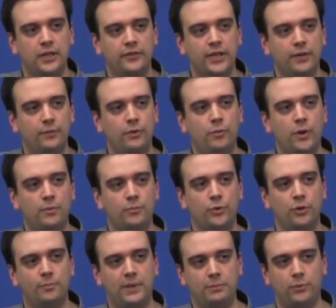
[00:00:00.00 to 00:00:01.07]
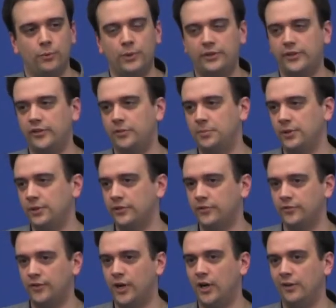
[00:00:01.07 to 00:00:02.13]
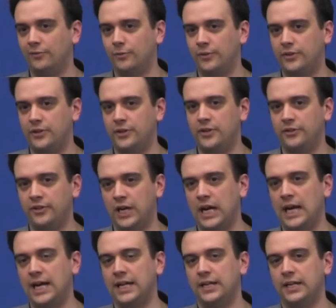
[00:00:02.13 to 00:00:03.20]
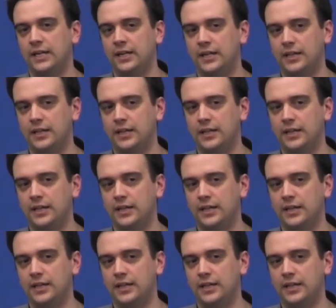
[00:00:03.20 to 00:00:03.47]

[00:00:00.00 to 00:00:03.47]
is that we want more people with disabilities involved with the design,